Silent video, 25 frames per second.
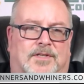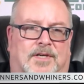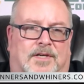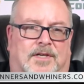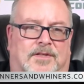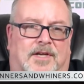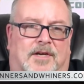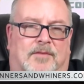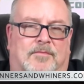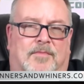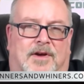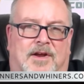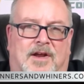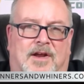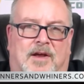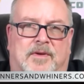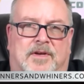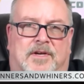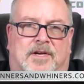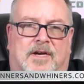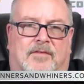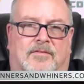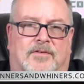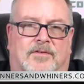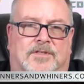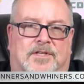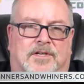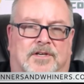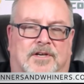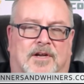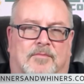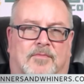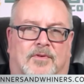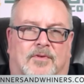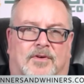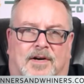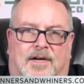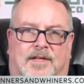I think Miami covers the
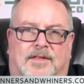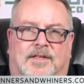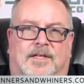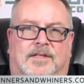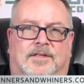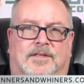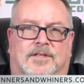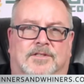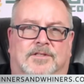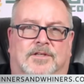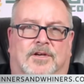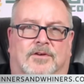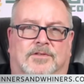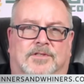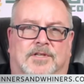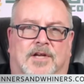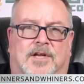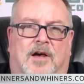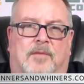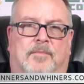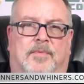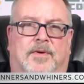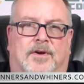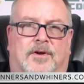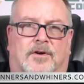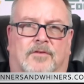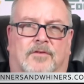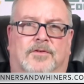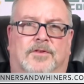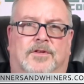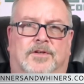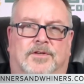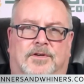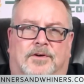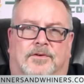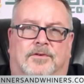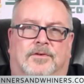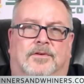number, and I think this goes up and over the
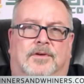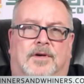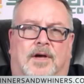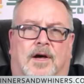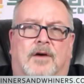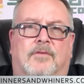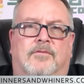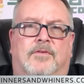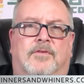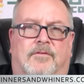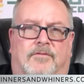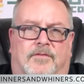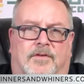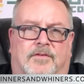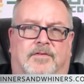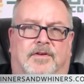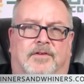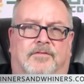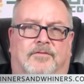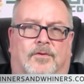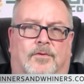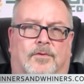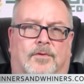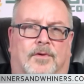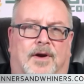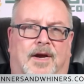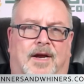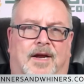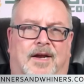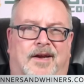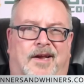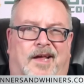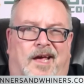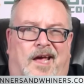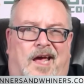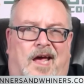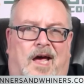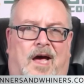total of
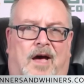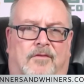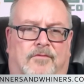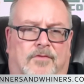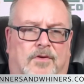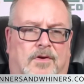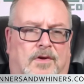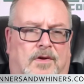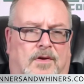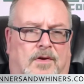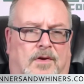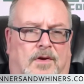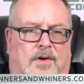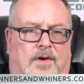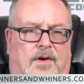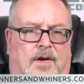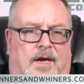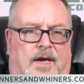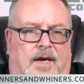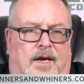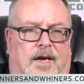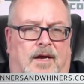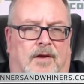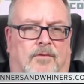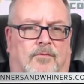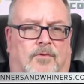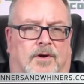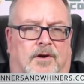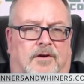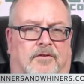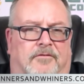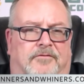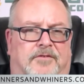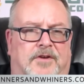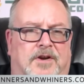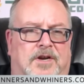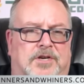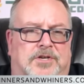54.5. And we're going to
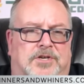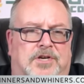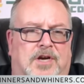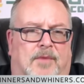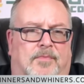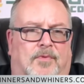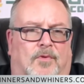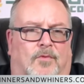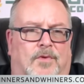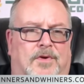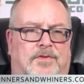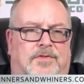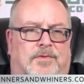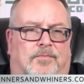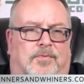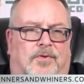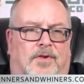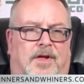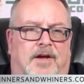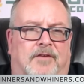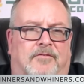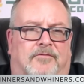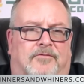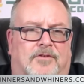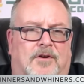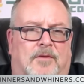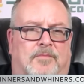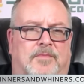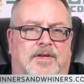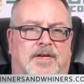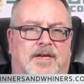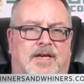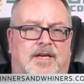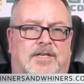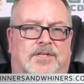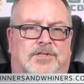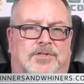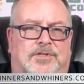finish up with a play from
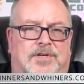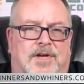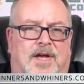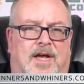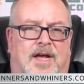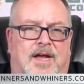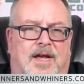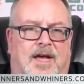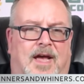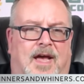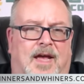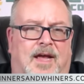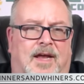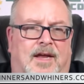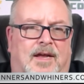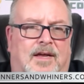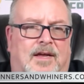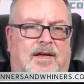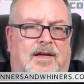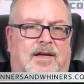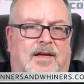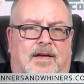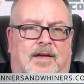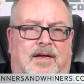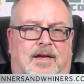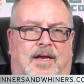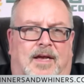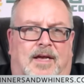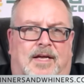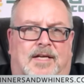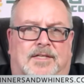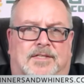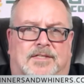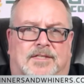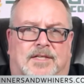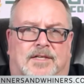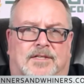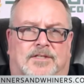the NCAA
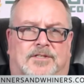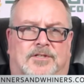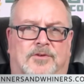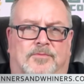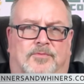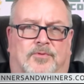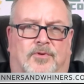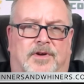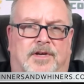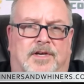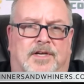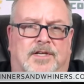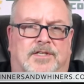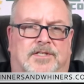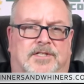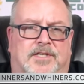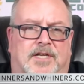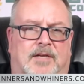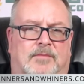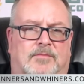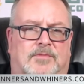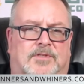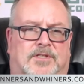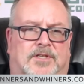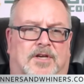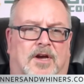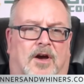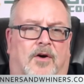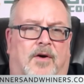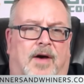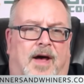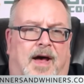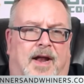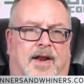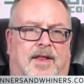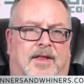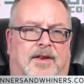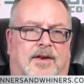as two pretty good teams go
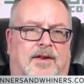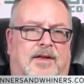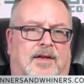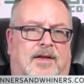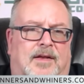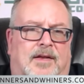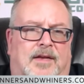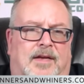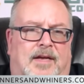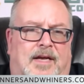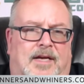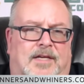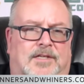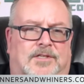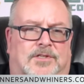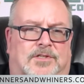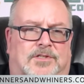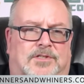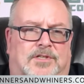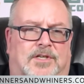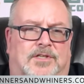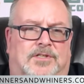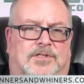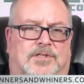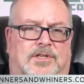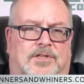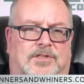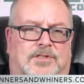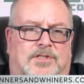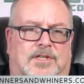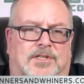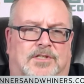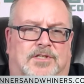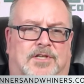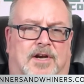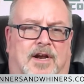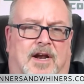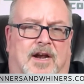at it. As the
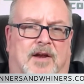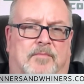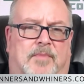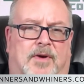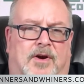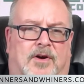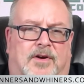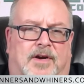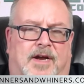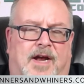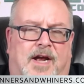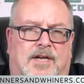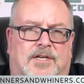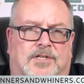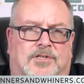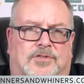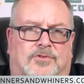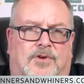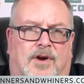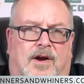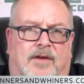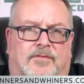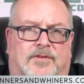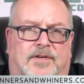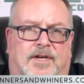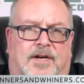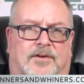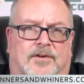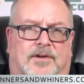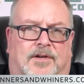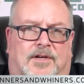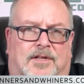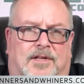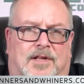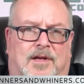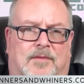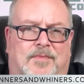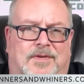Cincinnati Bearcats travel down to
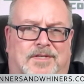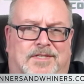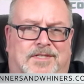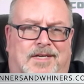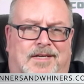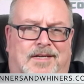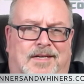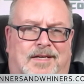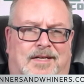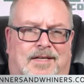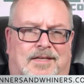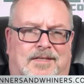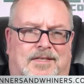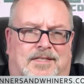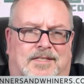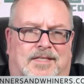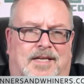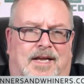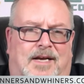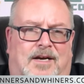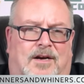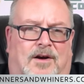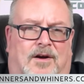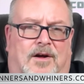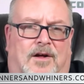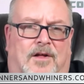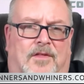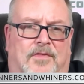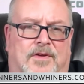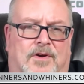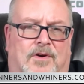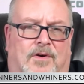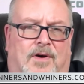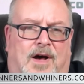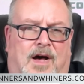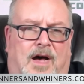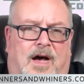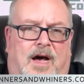Columbus to take on the
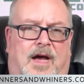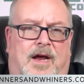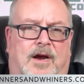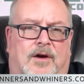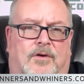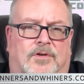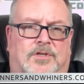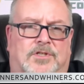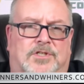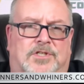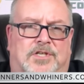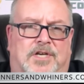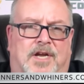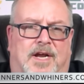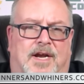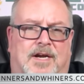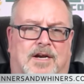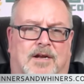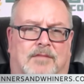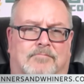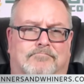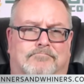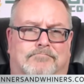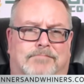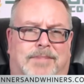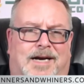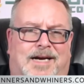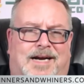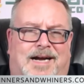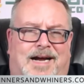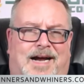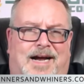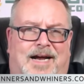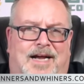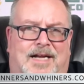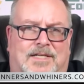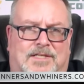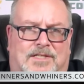Ohio State
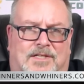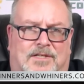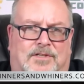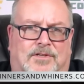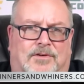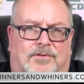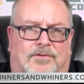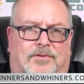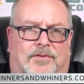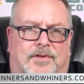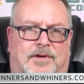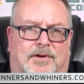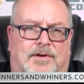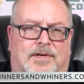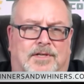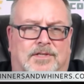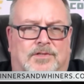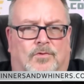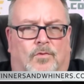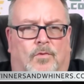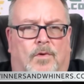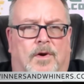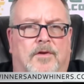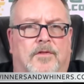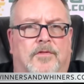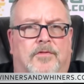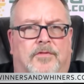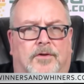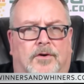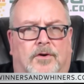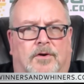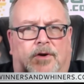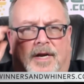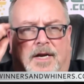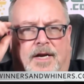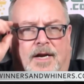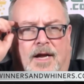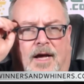Buckeyes. The total there is
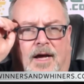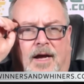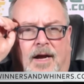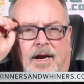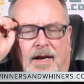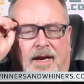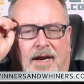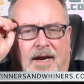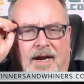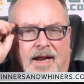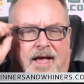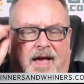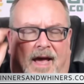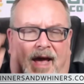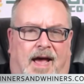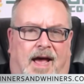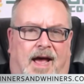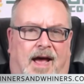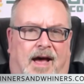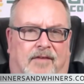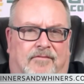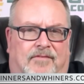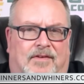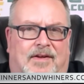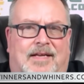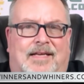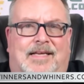139.5.